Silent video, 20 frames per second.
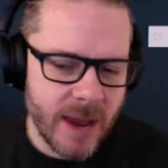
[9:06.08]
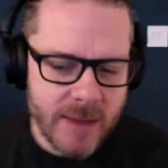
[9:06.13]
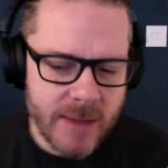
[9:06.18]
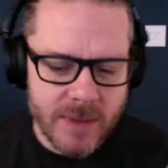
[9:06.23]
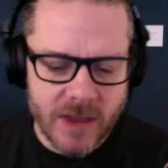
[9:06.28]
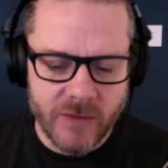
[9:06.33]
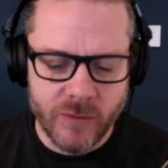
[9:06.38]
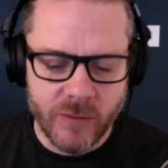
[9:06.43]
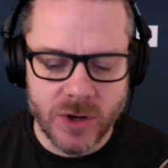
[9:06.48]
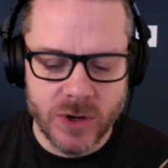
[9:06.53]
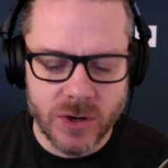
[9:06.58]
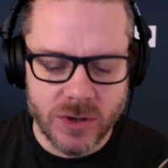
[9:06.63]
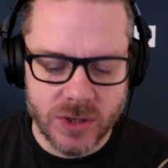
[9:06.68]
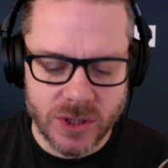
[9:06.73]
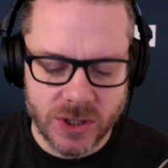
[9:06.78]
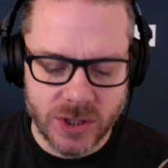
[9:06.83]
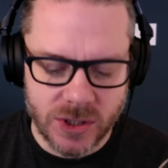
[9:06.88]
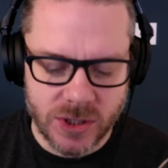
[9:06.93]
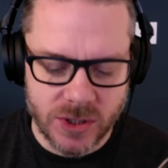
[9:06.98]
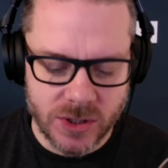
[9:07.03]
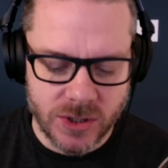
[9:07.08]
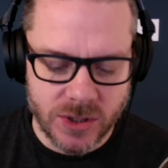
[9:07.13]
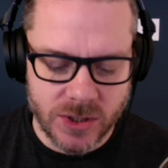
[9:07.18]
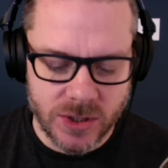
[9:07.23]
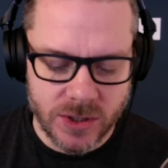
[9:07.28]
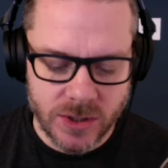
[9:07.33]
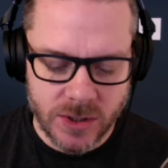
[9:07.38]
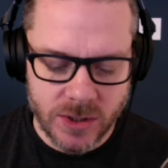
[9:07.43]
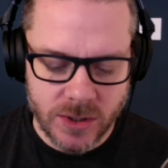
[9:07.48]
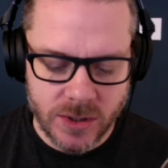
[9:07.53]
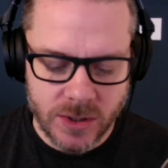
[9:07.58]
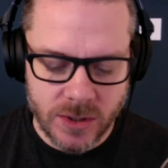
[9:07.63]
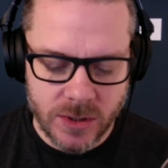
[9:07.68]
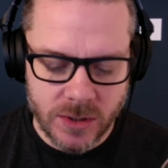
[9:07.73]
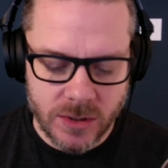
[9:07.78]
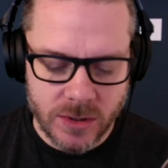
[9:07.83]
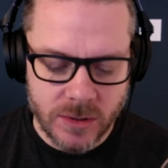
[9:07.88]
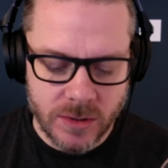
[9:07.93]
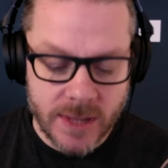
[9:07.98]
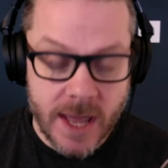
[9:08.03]
maybe if we'd understood
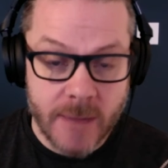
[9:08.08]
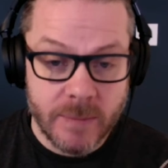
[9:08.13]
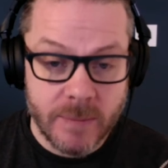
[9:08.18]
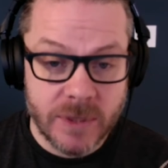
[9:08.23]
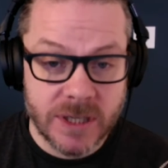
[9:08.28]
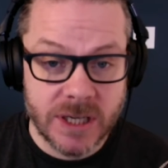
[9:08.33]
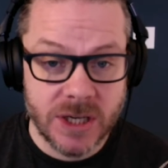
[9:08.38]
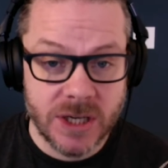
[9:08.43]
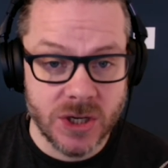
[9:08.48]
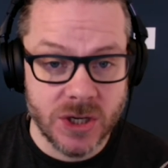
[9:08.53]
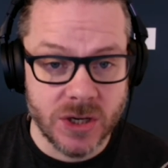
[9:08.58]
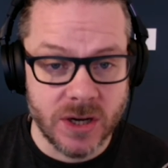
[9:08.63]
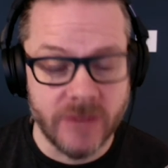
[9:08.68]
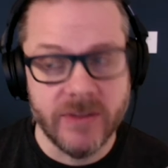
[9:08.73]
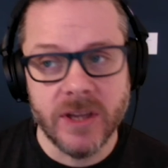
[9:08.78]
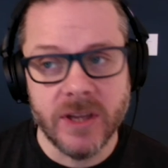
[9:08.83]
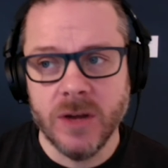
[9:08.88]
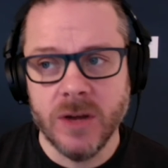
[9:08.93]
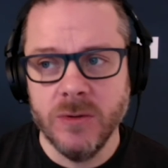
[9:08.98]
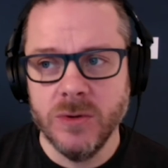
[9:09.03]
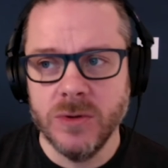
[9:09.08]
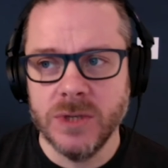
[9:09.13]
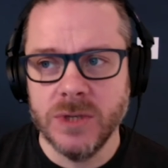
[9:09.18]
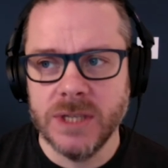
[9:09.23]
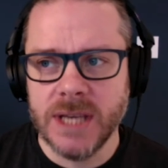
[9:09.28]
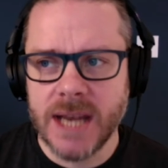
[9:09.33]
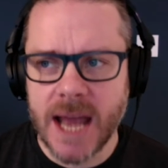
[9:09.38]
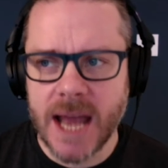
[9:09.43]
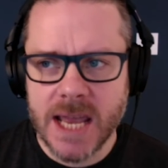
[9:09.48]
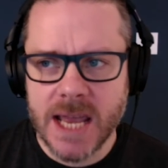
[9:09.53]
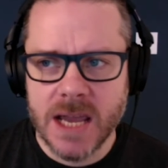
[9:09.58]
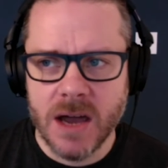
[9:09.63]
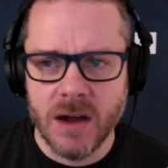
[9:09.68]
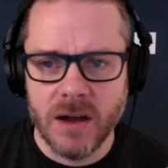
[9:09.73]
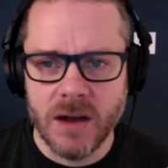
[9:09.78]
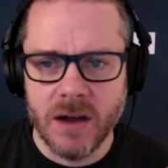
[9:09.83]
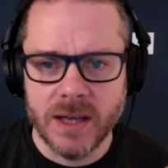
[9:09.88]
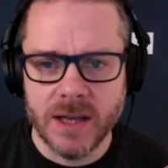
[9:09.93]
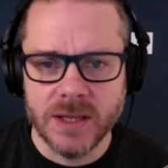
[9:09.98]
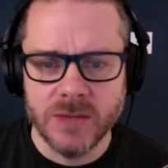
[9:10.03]
their position, if they'd come to us and said, hey
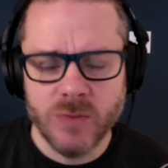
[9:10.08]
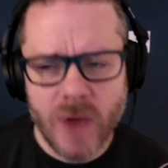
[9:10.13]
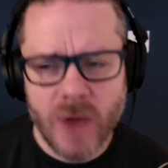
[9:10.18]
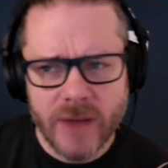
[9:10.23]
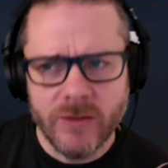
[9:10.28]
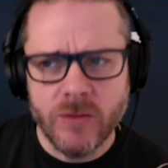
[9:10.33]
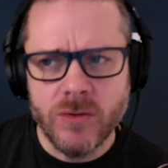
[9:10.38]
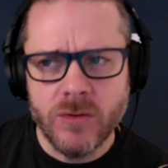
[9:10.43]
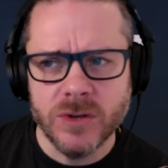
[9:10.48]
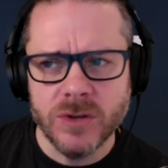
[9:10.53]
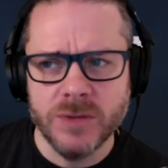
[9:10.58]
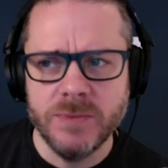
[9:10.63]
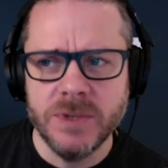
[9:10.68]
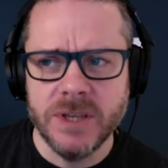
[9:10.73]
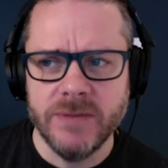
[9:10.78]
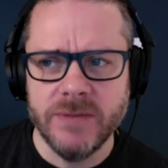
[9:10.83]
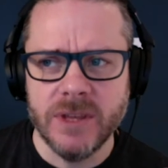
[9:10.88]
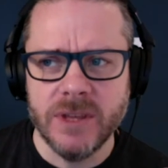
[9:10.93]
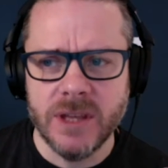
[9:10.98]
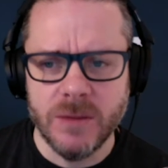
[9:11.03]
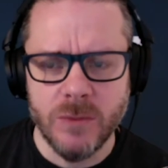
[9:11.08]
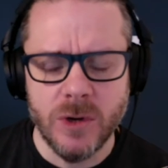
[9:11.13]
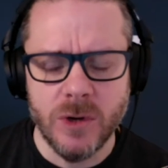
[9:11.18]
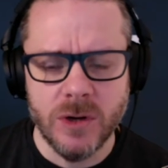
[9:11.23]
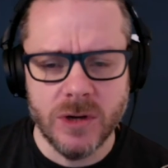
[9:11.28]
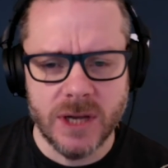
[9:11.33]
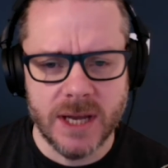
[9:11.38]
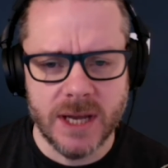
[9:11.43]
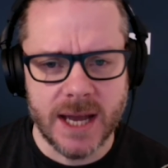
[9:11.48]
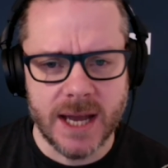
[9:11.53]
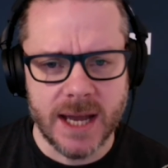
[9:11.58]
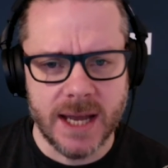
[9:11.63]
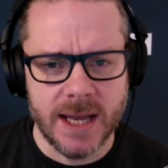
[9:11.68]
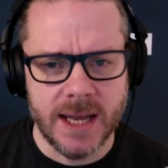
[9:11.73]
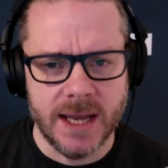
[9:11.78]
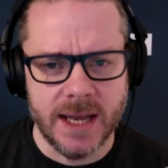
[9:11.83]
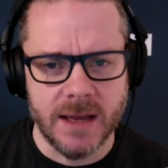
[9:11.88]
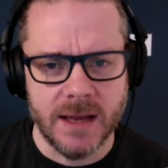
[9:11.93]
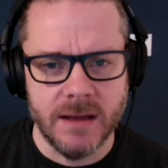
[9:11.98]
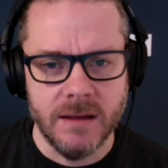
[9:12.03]
guys, we have a real specific thing we're looking at
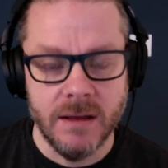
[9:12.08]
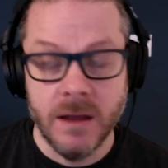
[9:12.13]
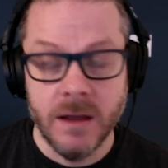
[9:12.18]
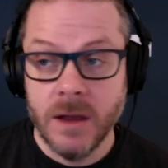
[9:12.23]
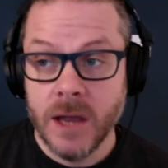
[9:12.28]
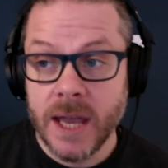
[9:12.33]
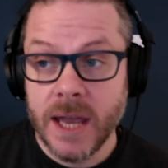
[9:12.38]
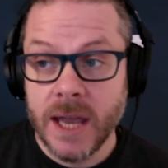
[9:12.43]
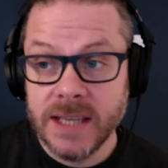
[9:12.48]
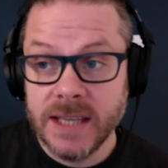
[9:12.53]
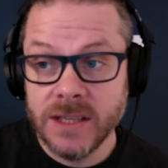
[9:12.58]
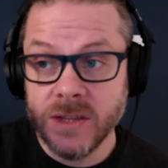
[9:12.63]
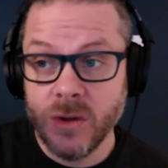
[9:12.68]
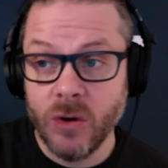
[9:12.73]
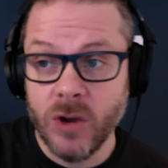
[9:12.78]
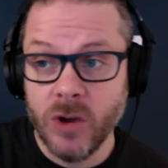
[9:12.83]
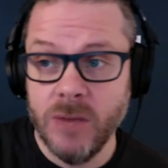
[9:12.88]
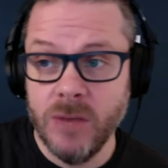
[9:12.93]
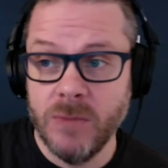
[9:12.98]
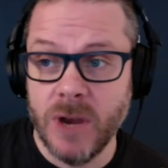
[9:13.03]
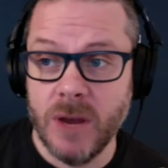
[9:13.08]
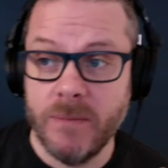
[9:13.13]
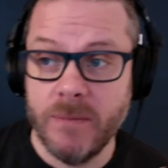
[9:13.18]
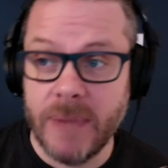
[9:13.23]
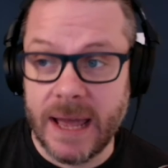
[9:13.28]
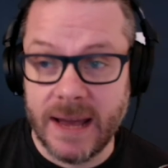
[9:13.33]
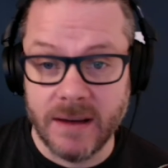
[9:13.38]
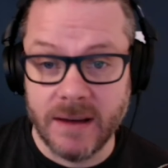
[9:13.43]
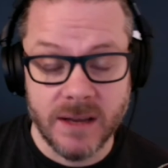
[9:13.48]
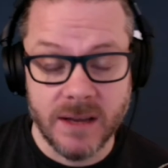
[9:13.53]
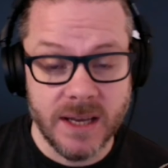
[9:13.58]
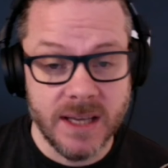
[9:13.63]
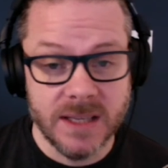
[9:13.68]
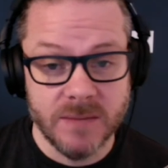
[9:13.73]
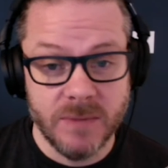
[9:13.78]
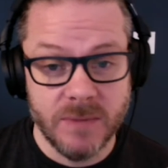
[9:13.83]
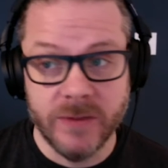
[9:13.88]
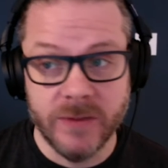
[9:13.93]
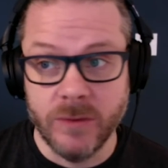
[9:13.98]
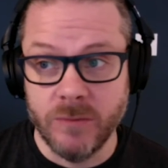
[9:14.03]
here. Here's a document about it. Here's
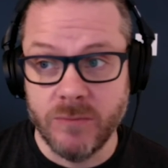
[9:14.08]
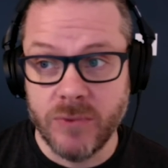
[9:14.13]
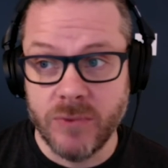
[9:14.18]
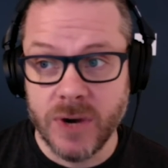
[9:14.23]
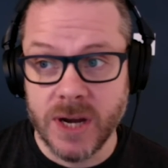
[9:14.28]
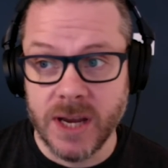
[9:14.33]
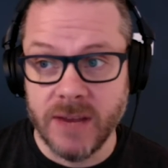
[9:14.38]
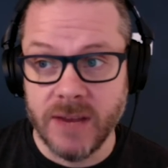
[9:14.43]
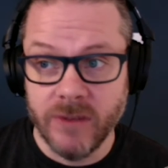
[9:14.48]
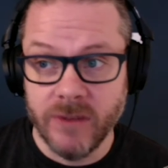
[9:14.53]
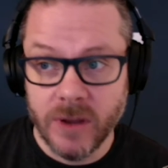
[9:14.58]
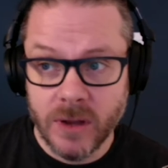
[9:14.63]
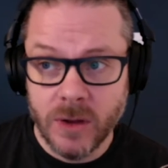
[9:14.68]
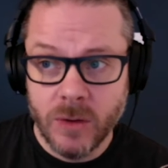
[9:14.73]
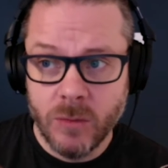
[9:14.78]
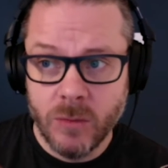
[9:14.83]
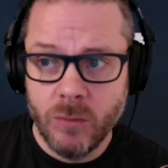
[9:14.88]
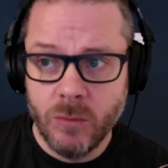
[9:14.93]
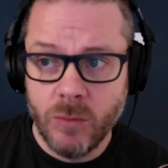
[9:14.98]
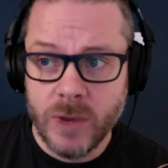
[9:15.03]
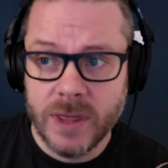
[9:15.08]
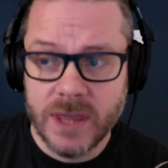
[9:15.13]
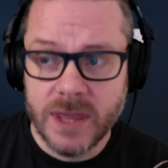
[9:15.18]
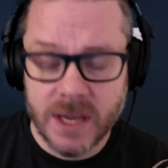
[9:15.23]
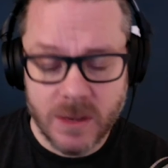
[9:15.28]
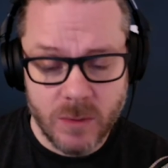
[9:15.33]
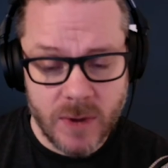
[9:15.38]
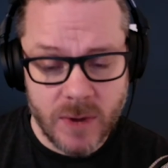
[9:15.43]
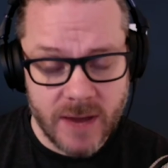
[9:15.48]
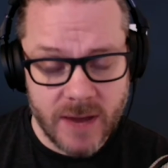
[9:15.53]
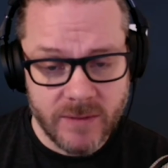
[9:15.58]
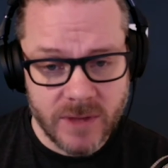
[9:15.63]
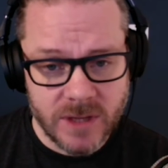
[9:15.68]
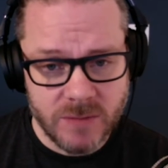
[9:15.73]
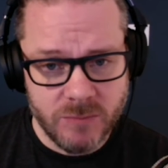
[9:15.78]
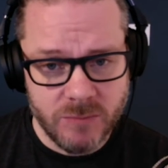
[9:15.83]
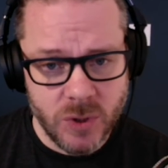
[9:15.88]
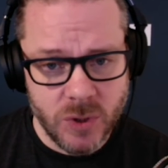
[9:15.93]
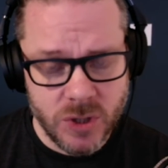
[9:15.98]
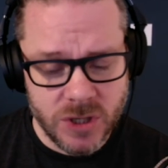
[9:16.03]
a bit of a brief. We think we have this
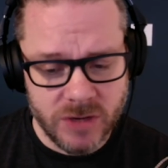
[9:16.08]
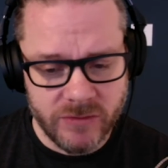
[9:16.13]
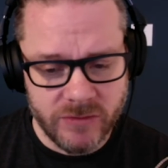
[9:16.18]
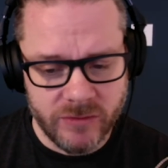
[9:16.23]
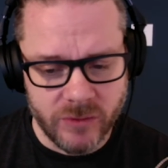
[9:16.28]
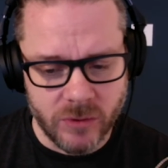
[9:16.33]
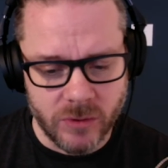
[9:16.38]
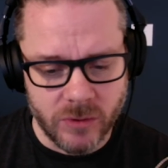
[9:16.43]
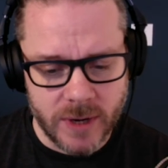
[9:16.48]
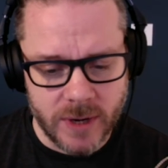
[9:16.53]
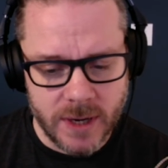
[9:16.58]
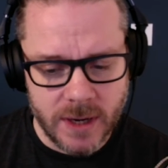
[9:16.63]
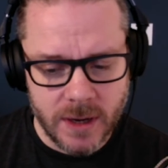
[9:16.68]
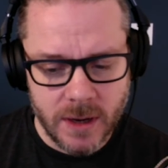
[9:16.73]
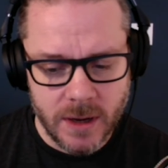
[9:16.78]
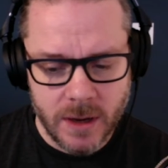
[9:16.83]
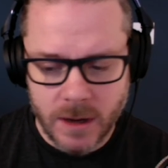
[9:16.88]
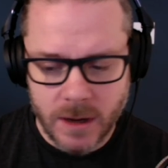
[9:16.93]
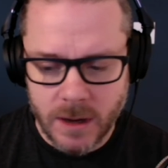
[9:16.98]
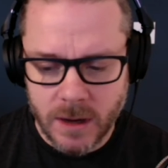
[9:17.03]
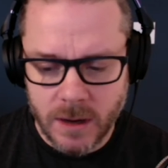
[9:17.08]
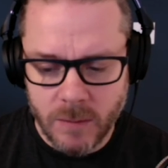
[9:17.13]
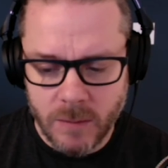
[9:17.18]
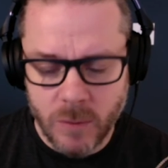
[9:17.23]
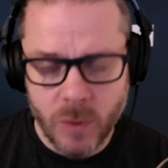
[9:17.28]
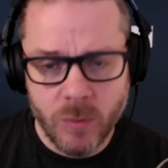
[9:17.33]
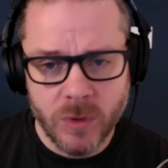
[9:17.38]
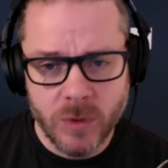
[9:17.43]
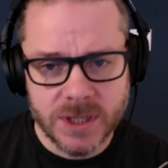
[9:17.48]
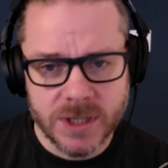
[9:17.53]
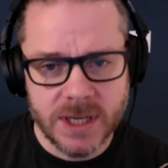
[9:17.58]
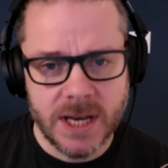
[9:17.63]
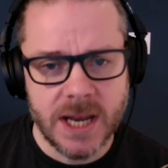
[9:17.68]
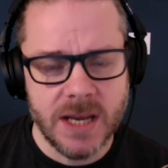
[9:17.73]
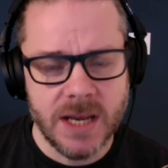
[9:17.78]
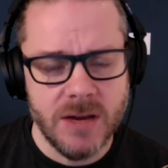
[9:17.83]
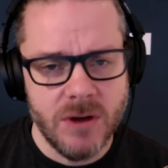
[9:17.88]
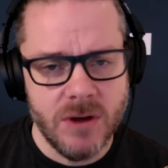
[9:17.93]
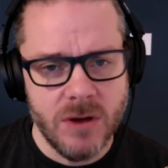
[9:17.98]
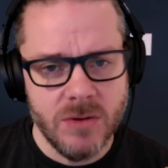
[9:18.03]
budget for it. We want to let
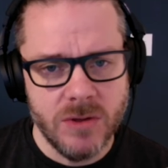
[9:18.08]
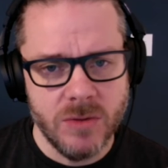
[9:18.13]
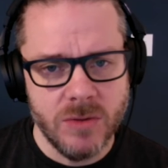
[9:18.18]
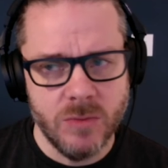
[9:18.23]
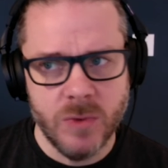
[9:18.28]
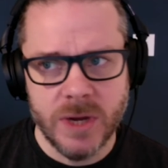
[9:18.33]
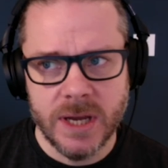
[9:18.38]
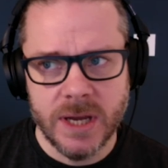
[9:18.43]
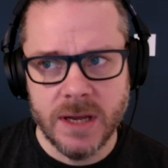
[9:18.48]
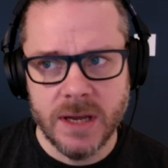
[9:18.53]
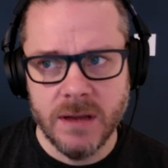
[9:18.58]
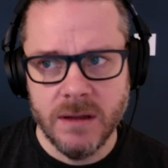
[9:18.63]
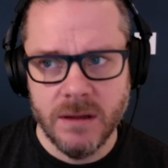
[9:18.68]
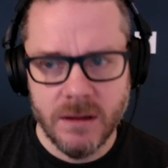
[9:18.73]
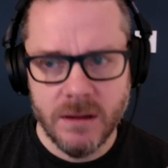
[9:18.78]
you know that we're